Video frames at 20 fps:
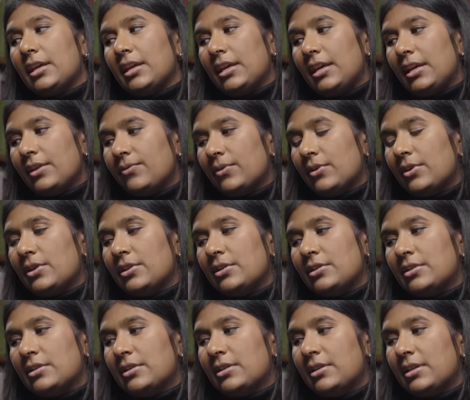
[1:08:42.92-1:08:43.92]

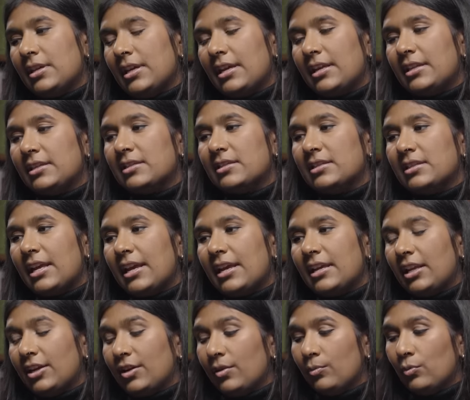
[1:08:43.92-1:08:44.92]
even in, say,
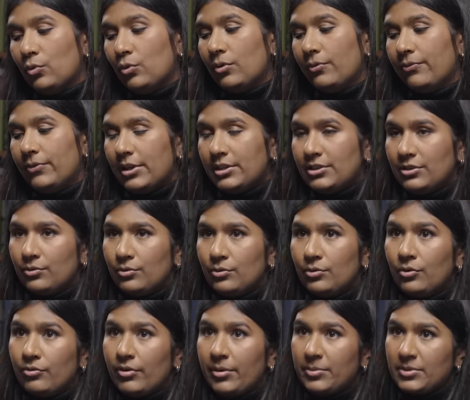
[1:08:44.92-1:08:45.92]
like a more vertical
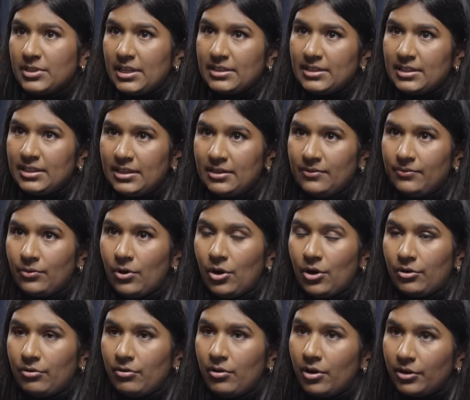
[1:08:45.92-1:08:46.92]
or representative or
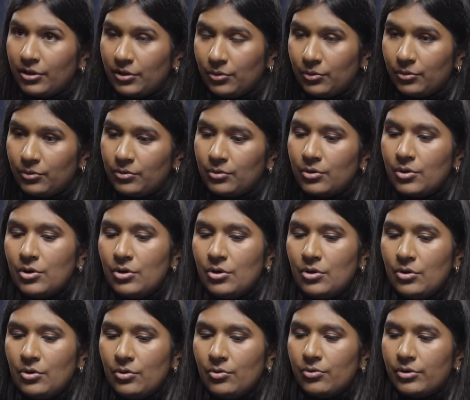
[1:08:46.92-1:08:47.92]
hierarchical mm-hmm.
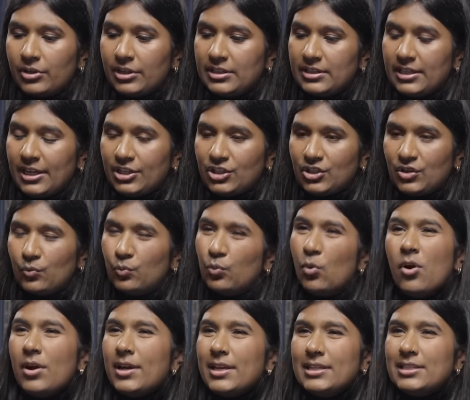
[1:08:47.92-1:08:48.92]
organization,
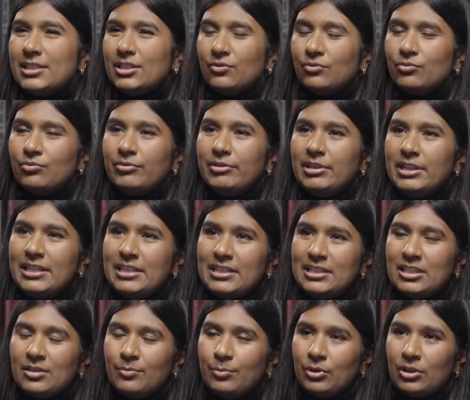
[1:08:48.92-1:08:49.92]
what is a
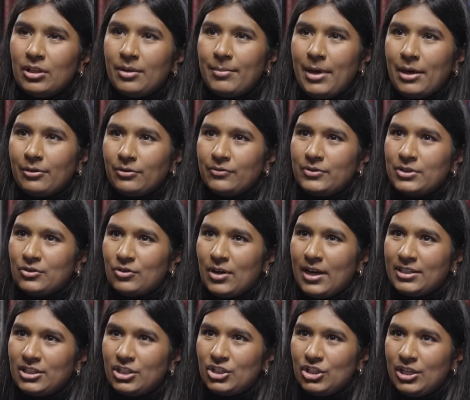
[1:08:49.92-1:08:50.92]
reasonable amount of
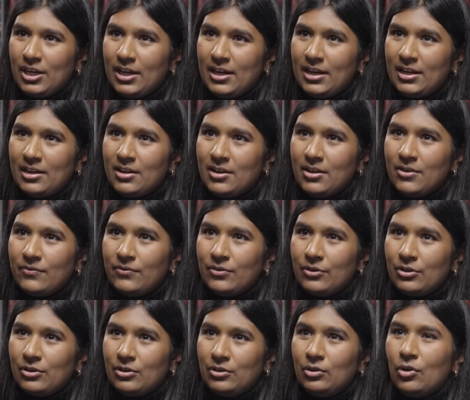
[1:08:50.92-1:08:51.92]
strategy
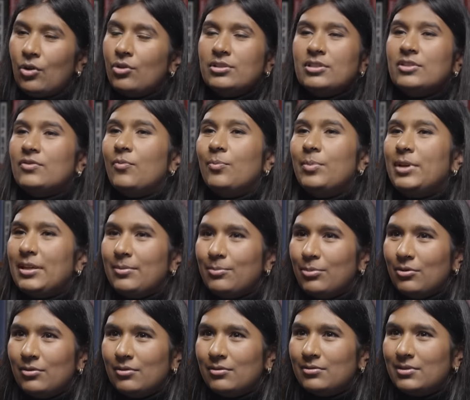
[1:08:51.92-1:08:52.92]
for lots of
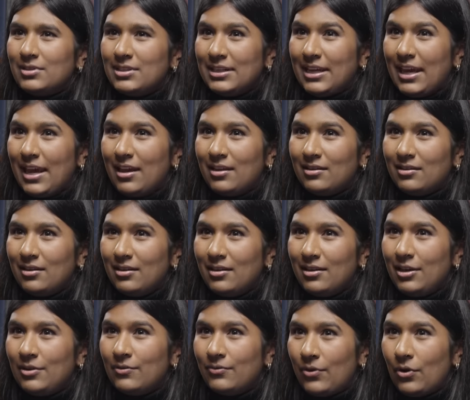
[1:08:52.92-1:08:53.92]
people to get
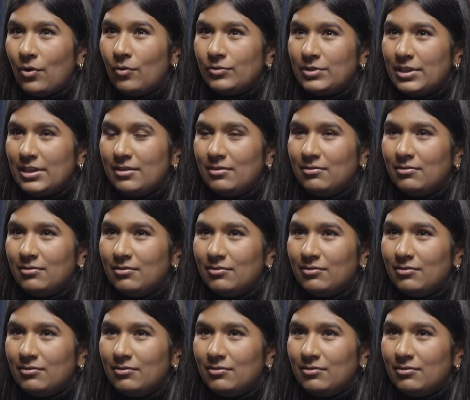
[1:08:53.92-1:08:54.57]
involved in?